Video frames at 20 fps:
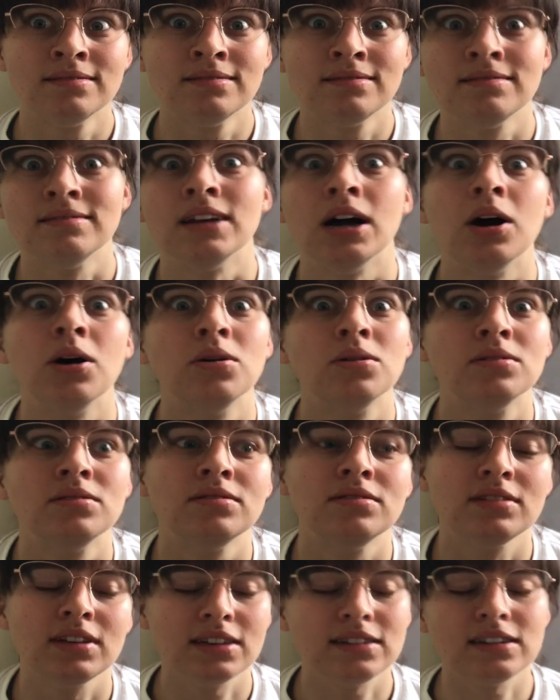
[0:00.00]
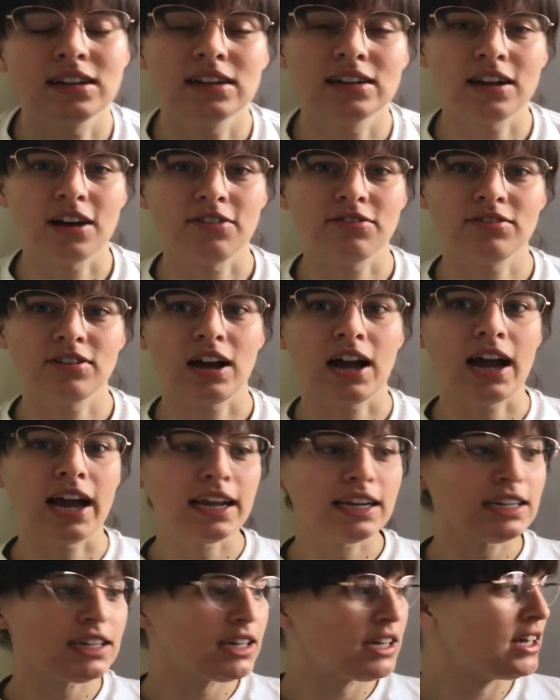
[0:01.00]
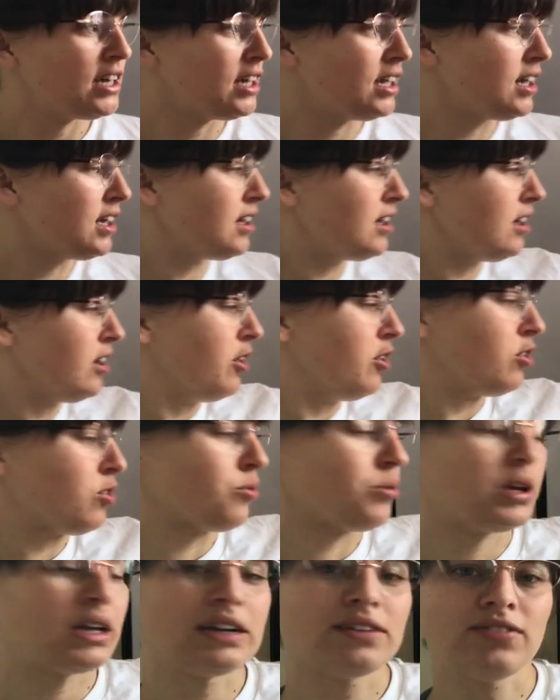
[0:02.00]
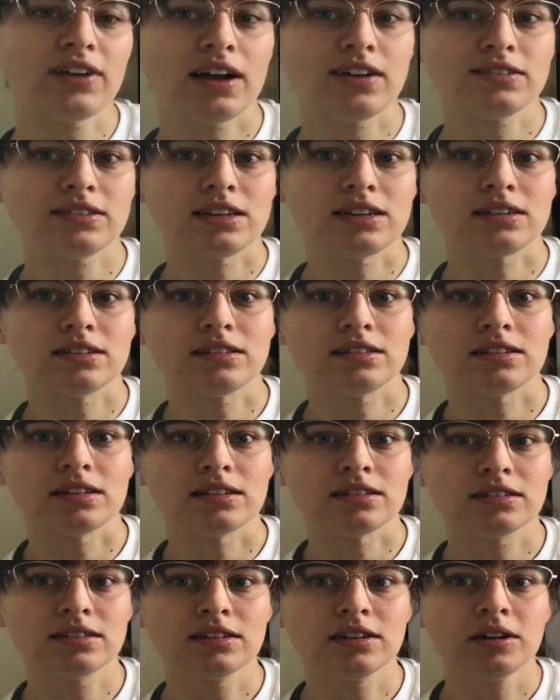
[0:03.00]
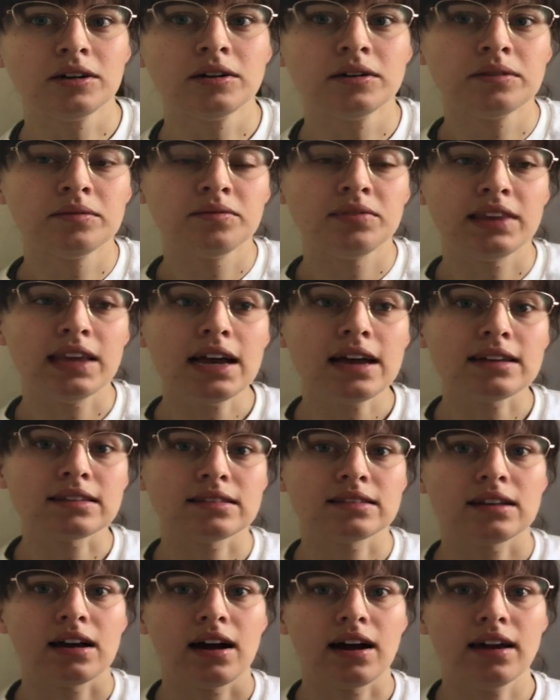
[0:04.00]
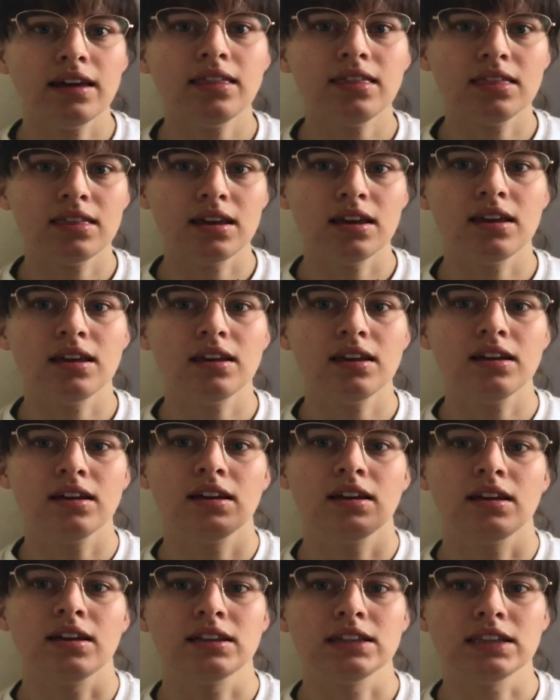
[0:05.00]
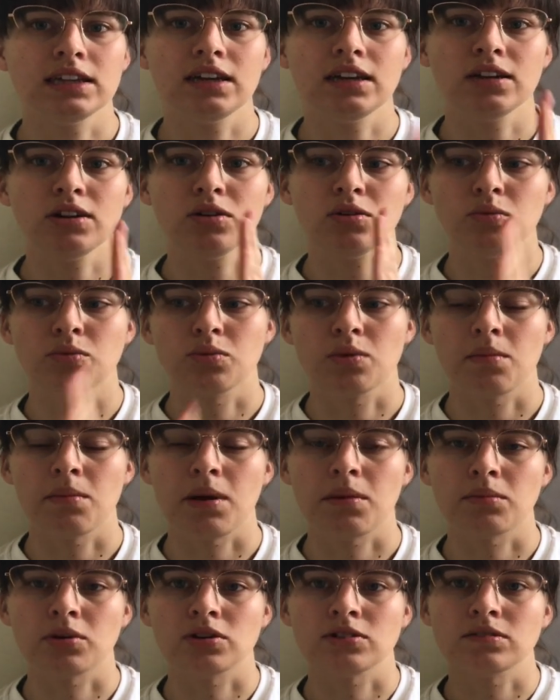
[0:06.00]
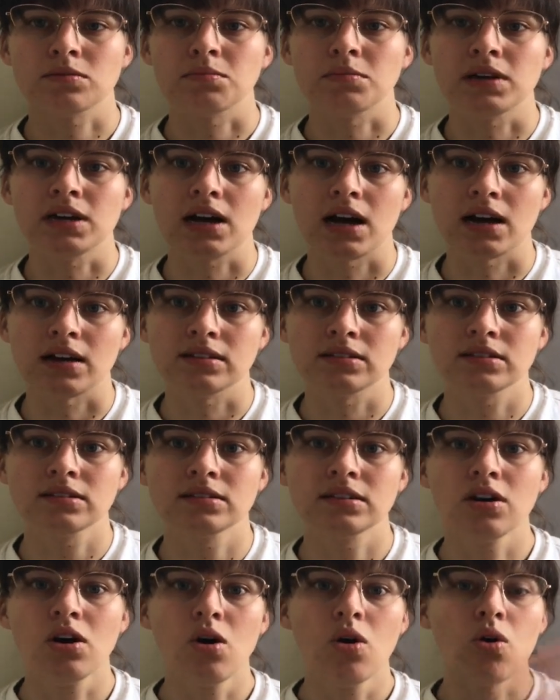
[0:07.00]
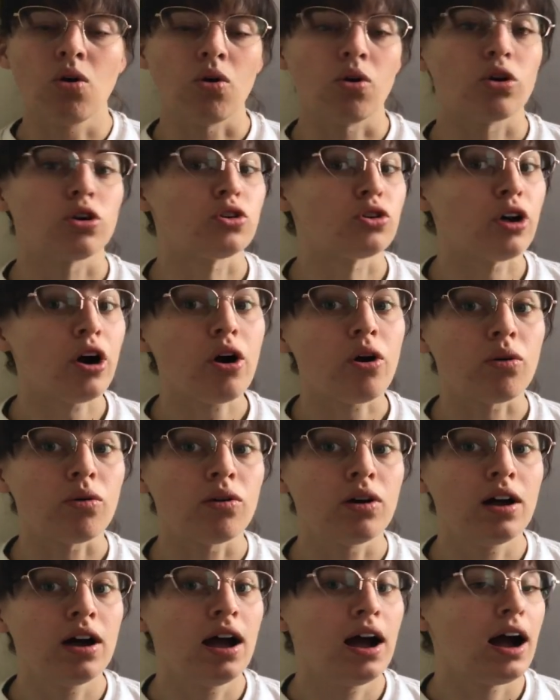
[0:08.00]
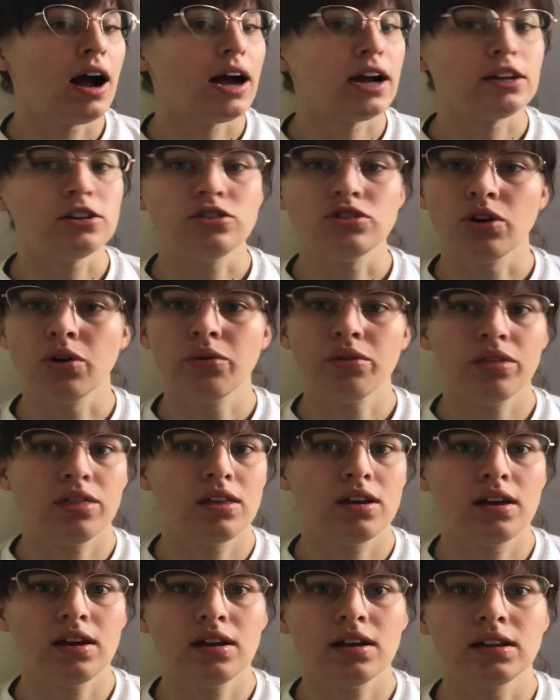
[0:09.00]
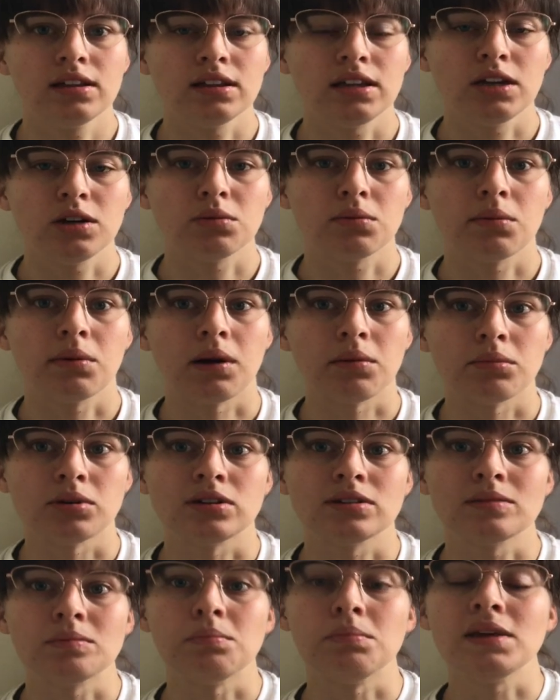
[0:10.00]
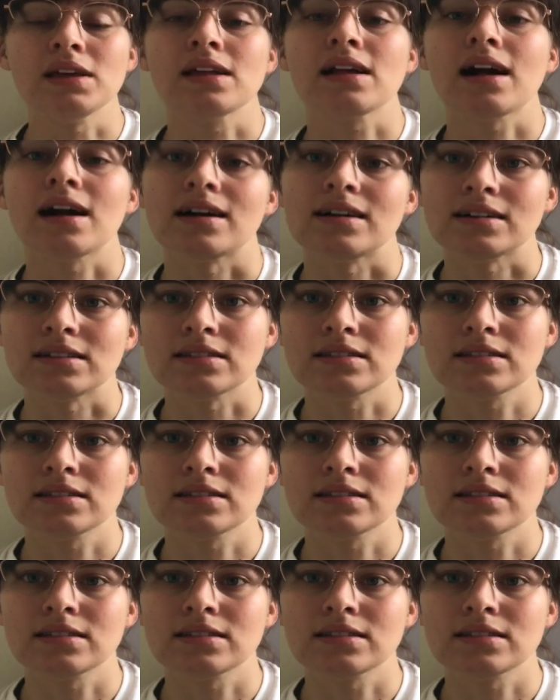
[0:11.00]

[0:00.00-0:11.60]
No, that's not enough. I need 3 to 5 sentences. Yes, I think Helene remembers because. Or no, I don't think Helene remembers because.